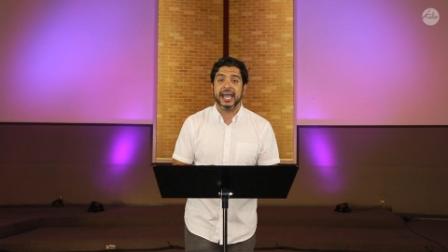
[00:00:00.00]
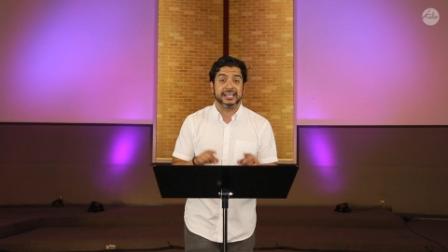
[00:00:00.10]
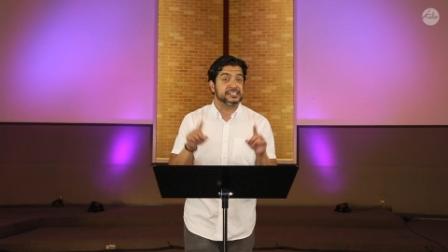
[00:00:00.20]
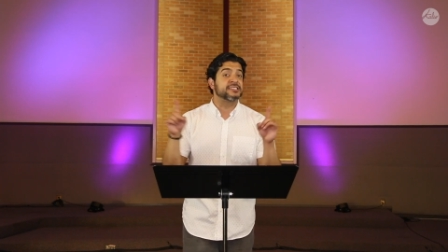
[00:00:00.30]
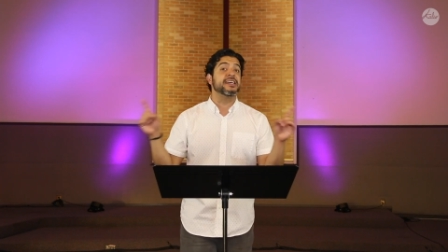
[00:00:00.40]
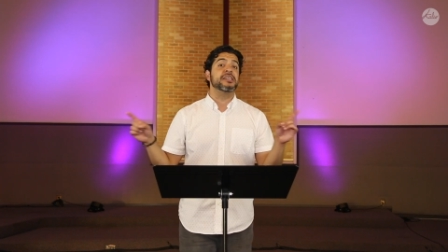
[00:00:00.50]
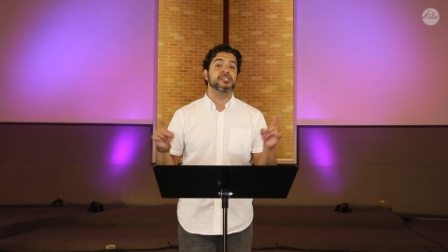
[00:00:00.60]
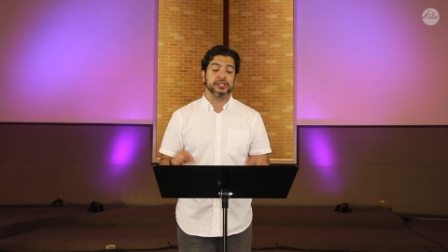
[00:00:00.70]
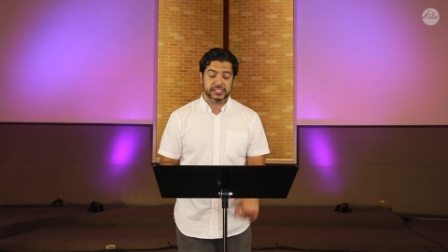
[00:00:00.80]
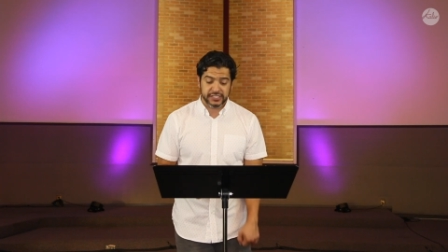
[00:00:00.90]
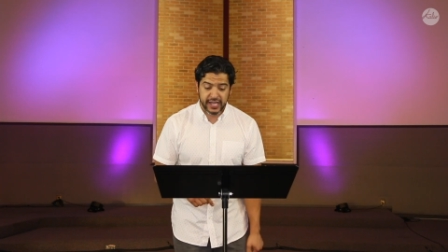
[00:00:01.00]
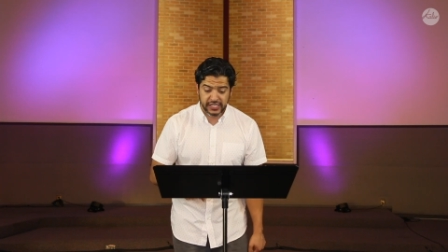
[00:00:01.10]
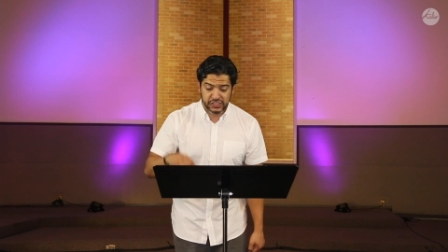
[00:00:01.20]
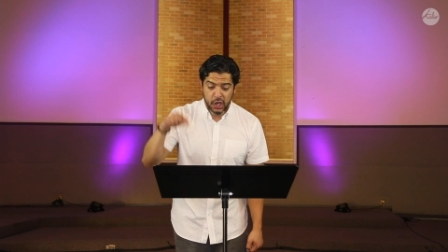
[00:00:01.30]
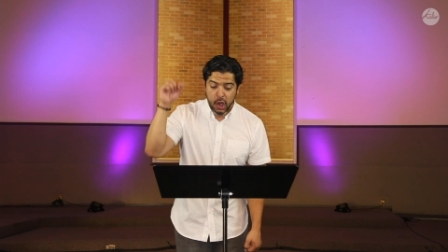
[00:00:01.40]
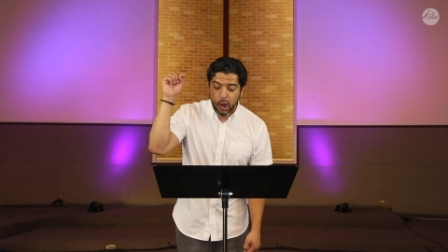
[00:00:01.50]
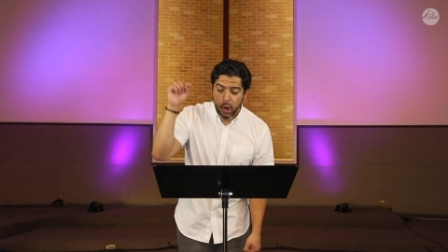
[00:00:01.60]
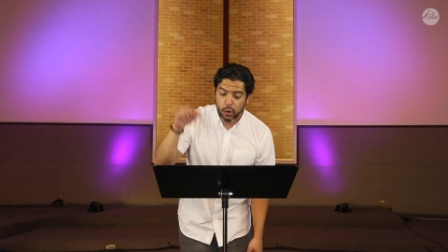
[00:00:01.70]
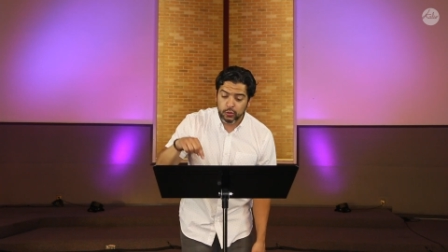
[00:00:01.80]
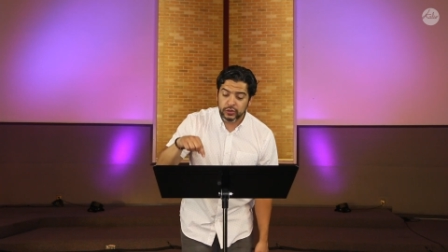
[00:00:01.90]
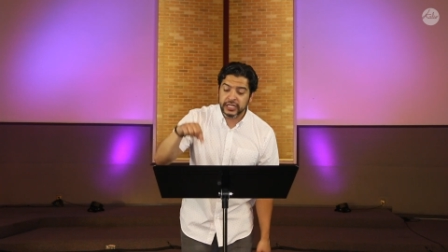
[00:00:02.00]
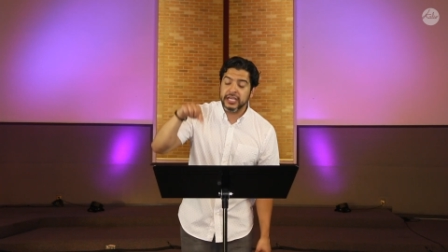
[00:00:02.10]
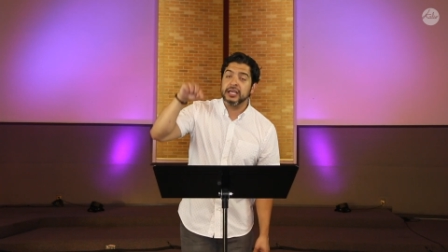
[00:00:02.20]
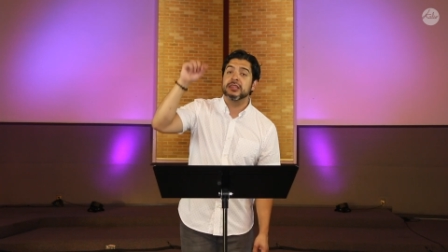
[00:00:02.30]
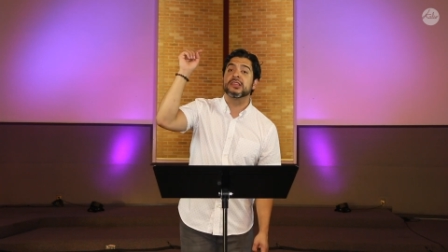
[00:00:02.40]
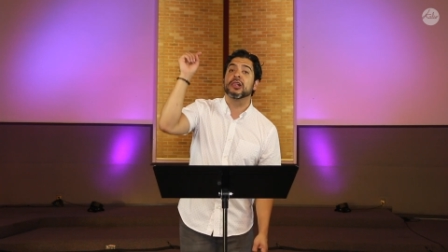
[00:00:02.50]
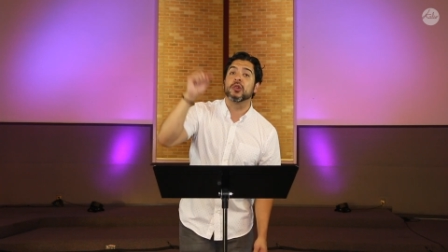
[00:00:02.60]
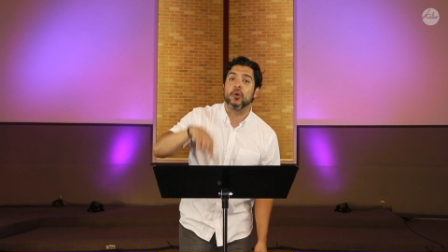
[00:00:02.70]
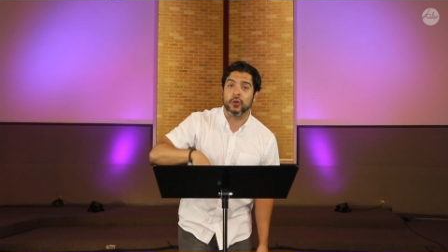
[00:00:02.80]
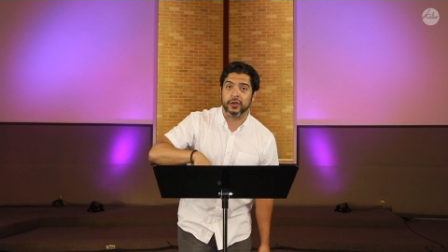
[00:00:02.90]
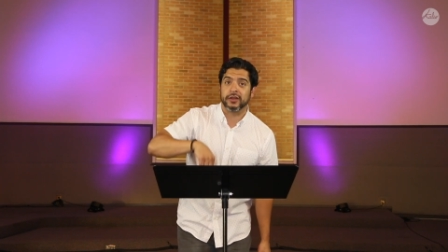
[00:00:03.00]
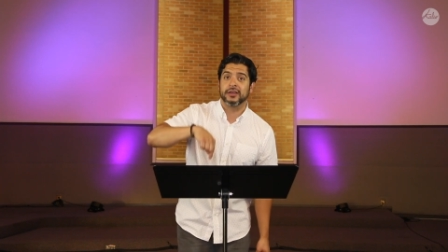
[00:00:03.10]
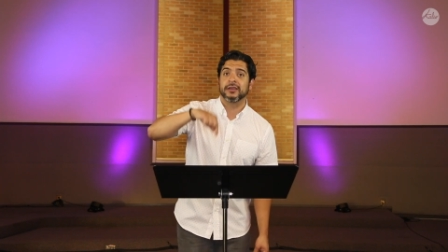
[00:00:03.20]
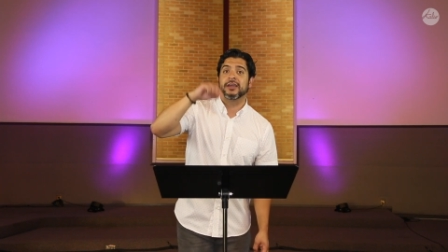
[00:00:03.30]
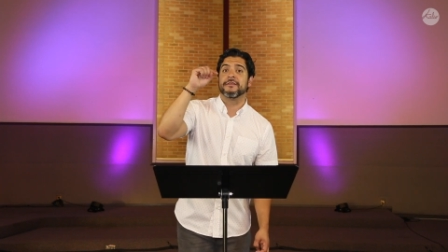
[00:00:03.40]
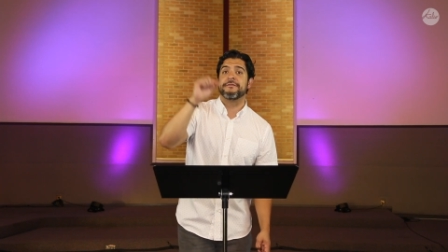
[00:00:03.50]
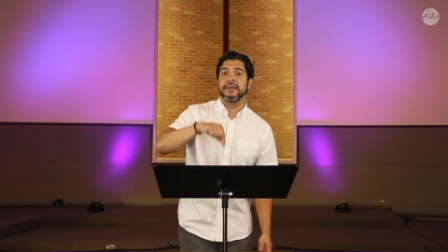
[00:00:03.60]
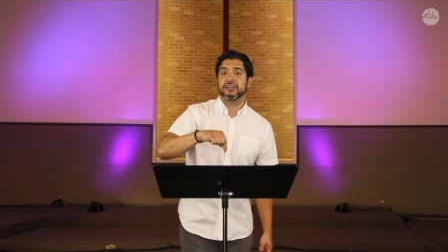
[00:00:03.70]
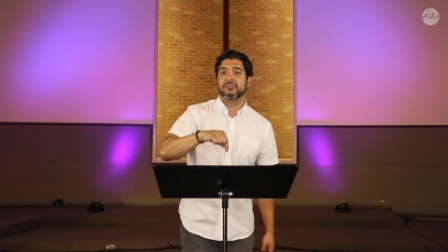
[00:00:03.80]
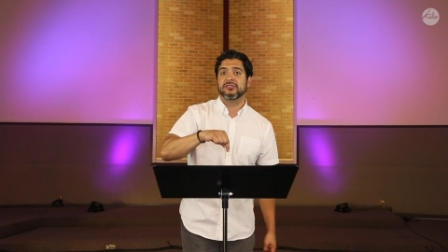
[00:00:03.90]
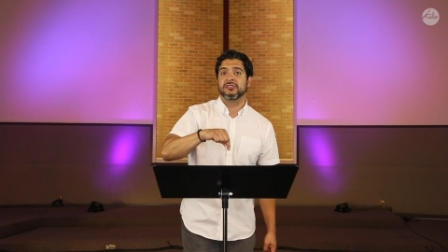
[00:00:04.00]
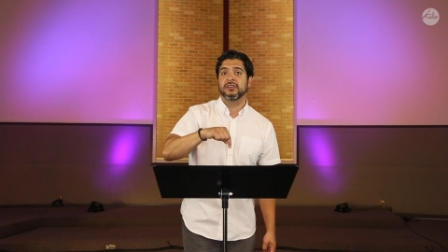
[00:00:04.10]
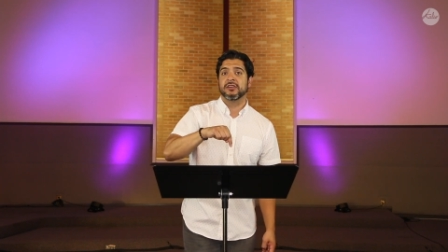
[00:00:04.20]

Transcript: and essentially says, Only the Lord can fix